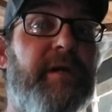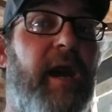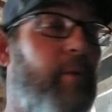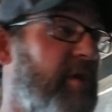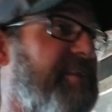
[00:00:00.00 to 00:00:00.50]

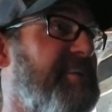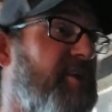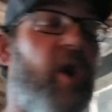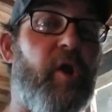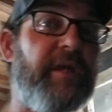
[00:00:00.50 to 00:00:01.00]
I want this
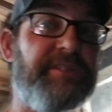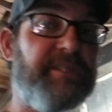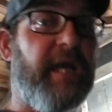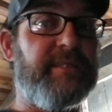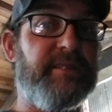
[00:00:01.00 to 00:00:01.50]
car in
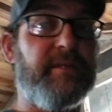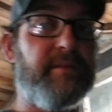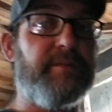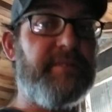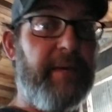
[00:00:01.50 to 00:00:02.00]
Sykeston.
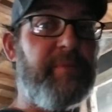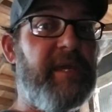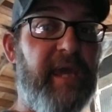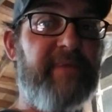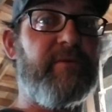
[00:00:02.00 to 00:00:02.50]

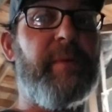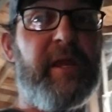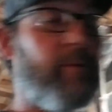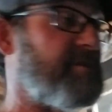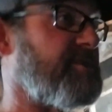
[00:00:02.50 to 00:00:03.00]
Zeppy,
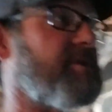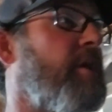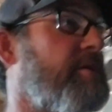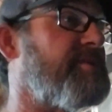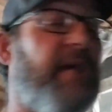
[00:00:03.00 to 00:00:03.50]
everybody wants this
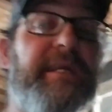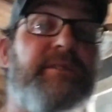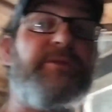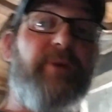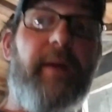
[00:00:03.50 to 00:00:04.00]
car in
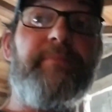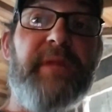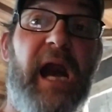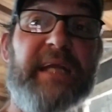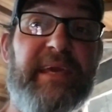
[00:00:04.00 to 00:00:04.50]
Sykeston, so
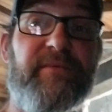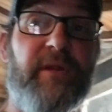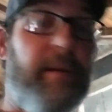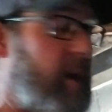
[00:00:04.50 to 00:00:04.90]
I'm not giving up.